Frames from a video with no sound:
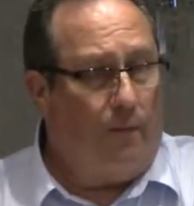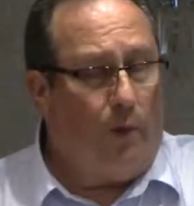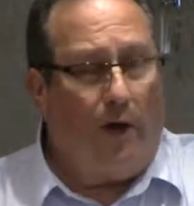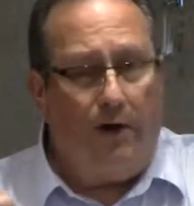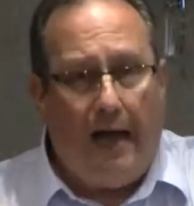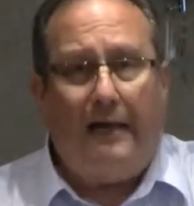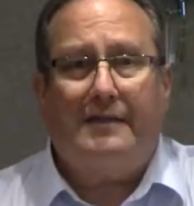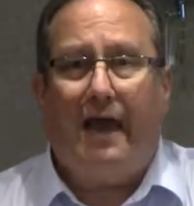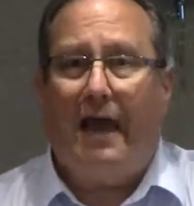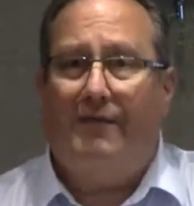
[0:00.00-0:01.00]
We are
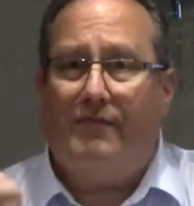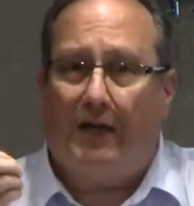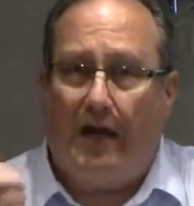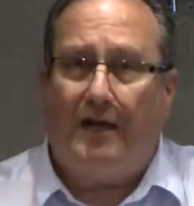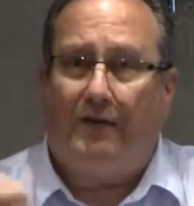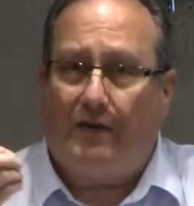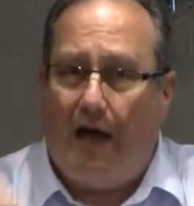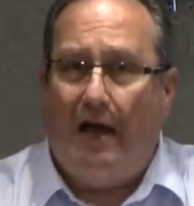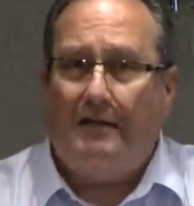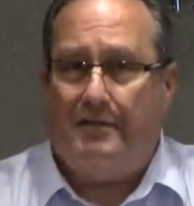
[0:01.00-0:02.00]
not to have the kind of
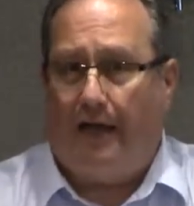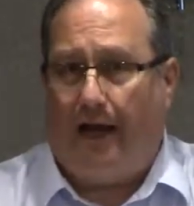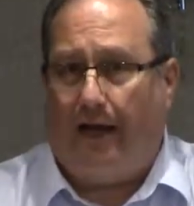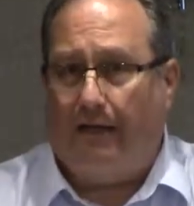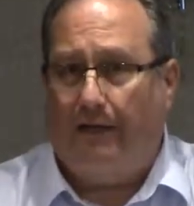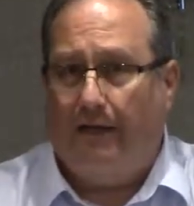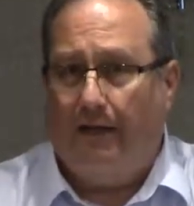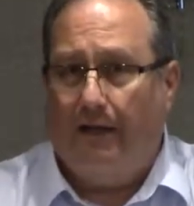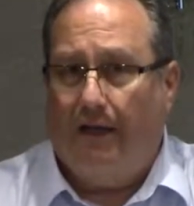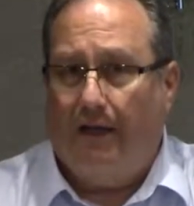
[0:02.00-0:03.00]
contact
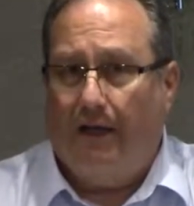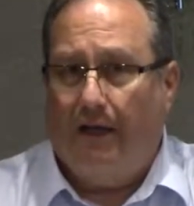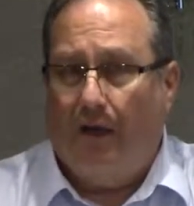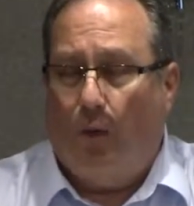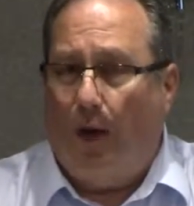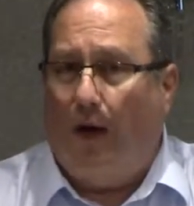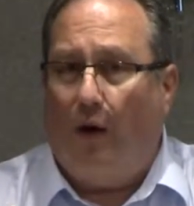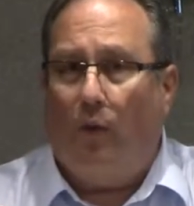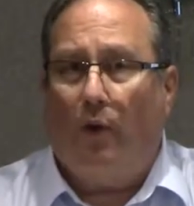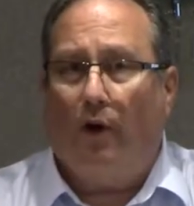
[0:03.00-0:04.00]

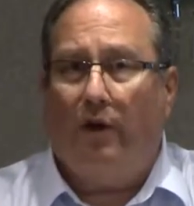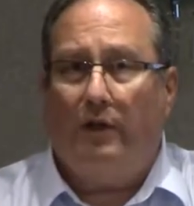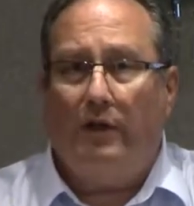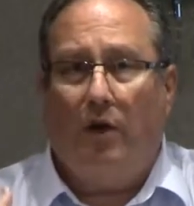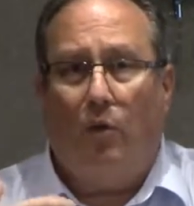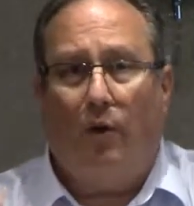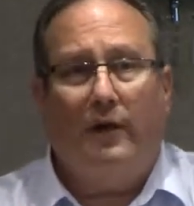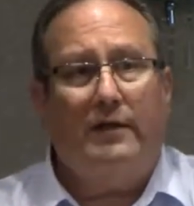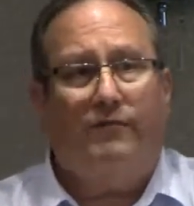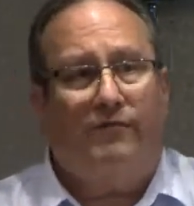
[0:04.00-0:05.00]
where we're, you know, we're
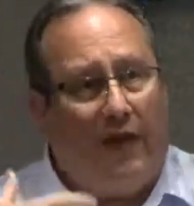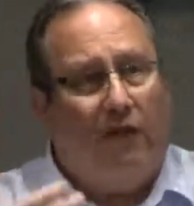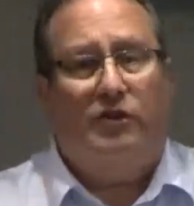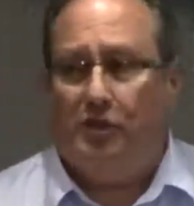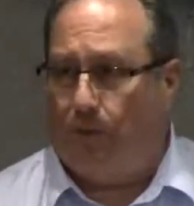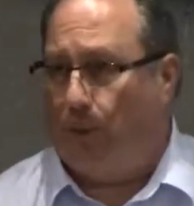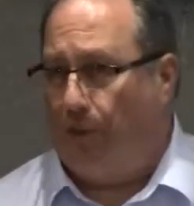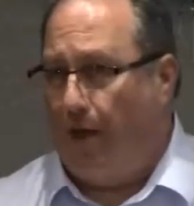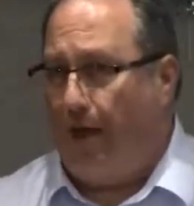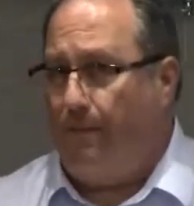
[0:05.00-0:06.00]
in fellowship
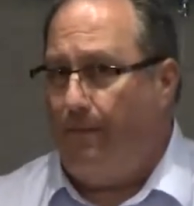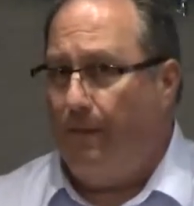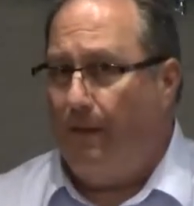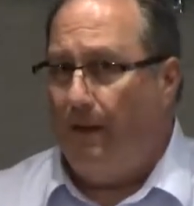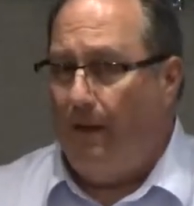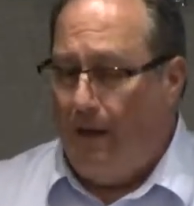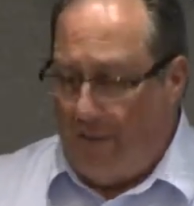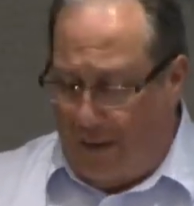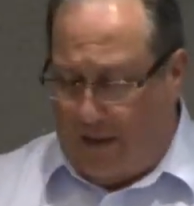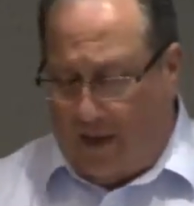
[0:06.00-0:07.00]
with them
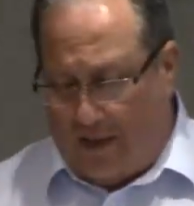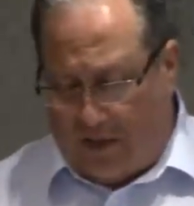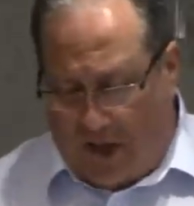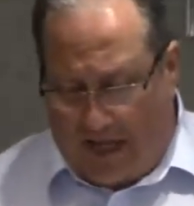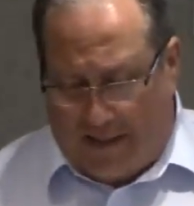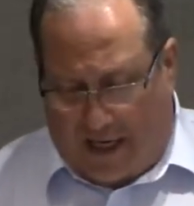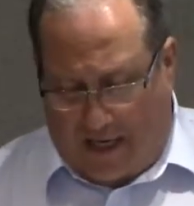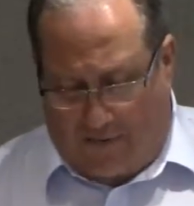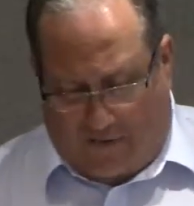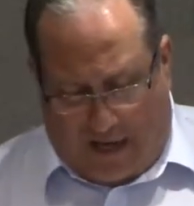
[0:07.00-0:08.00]
because that
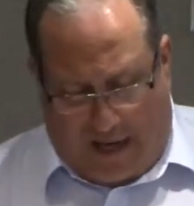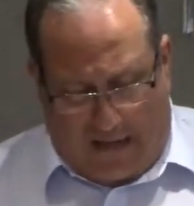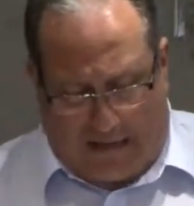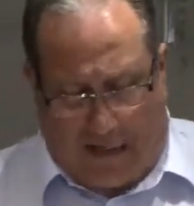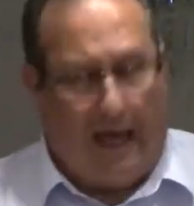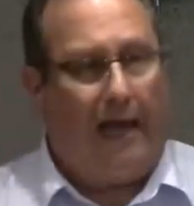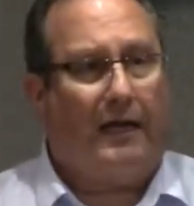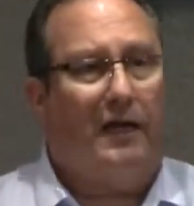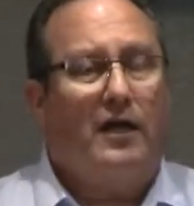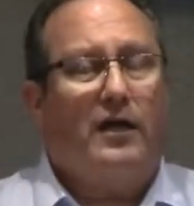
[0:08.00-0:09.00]
kind of
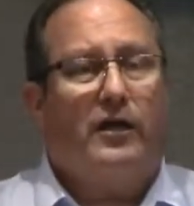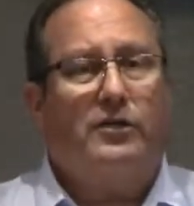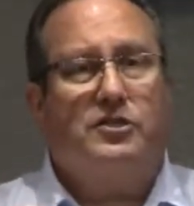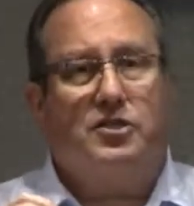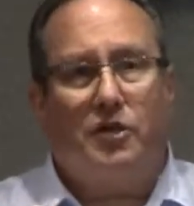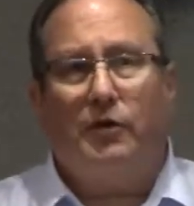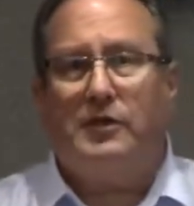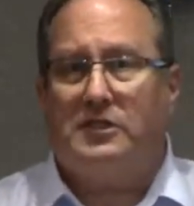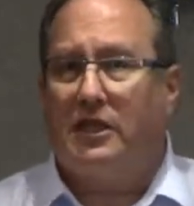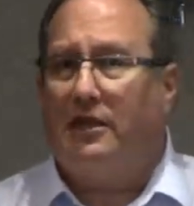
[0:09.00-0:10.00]
contact can
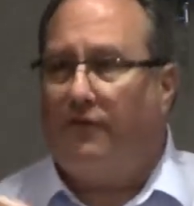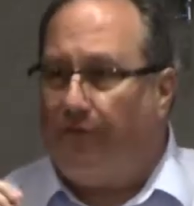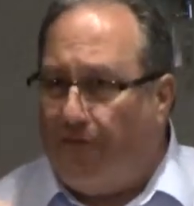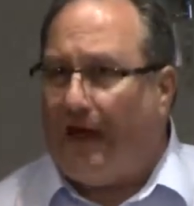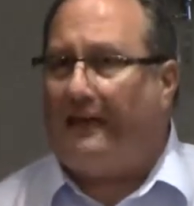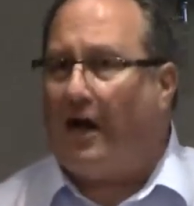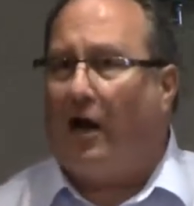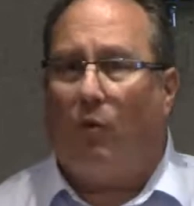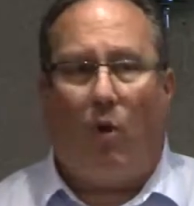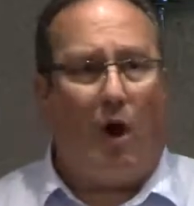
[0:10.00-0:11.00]
seriously infect
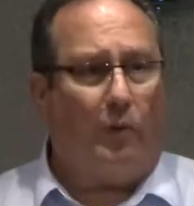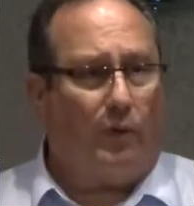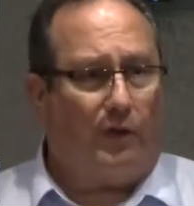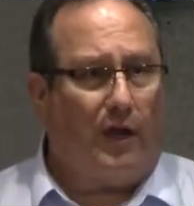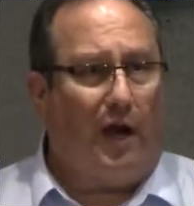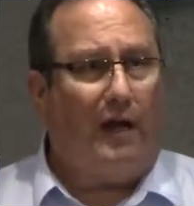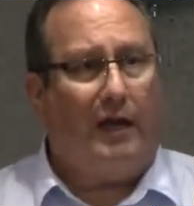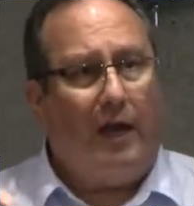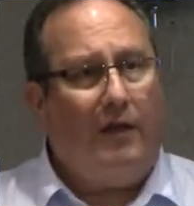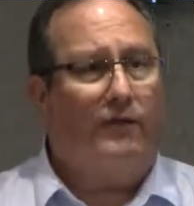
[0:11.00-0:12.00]
our walk with God,
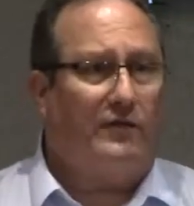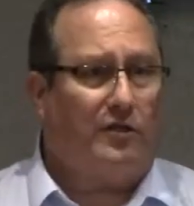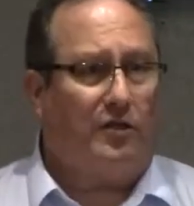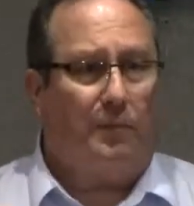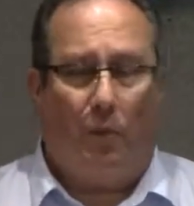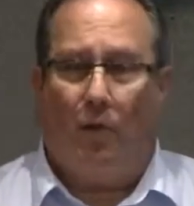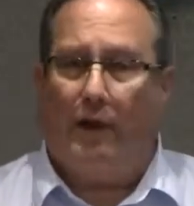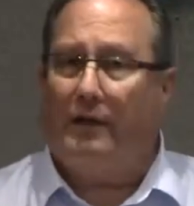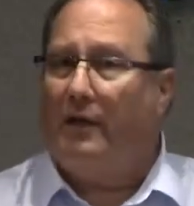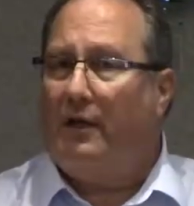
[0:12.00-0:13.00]
even to the
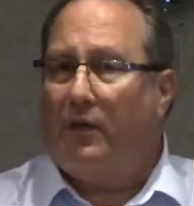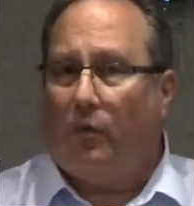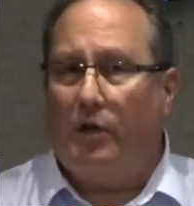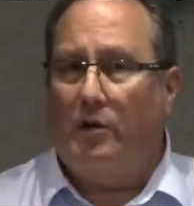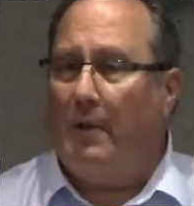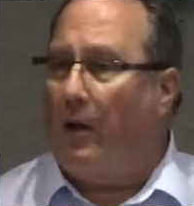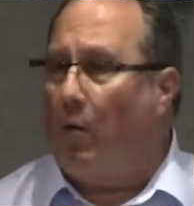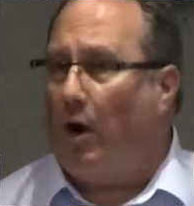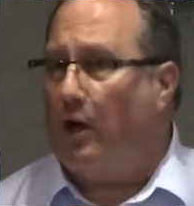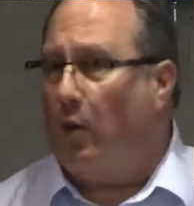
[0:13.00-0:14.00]
point where you might
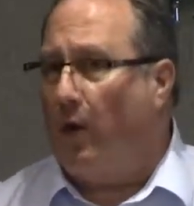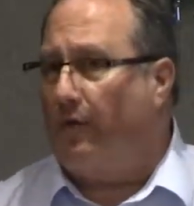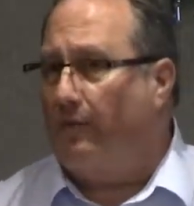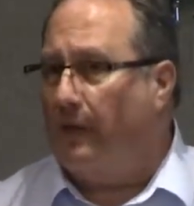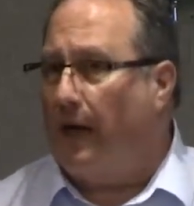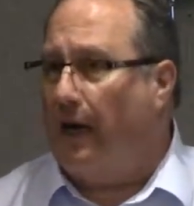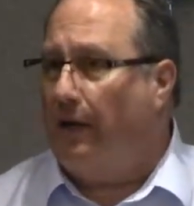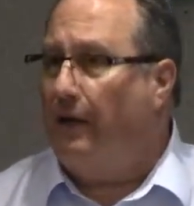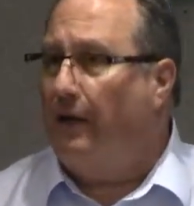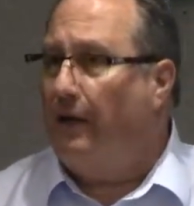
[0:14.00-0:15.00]
walk away from
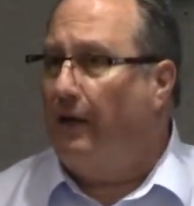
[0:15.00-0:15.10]
God